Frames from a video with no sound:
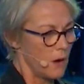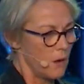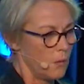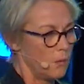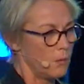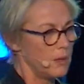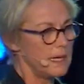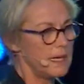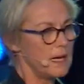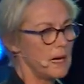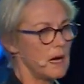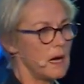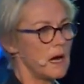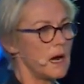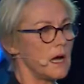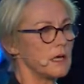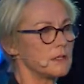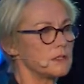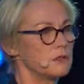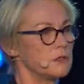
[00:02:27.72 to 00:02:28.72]
We
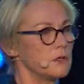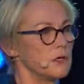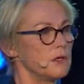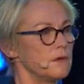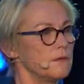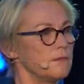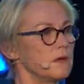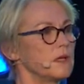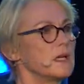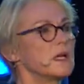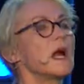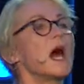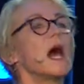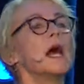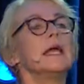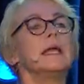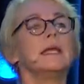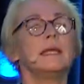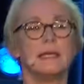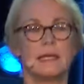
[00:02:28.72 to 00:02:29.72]
are sort of
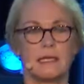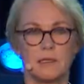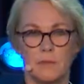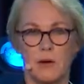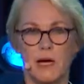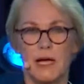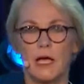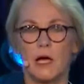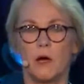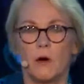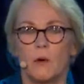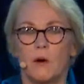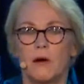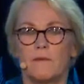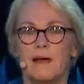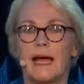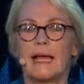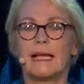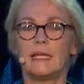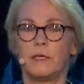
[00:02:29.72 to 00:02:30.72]
guided by our
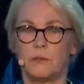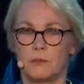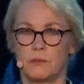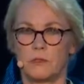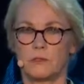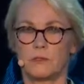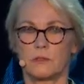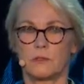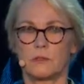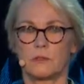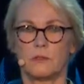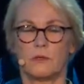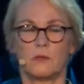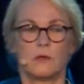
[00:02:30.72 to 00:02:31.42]
values.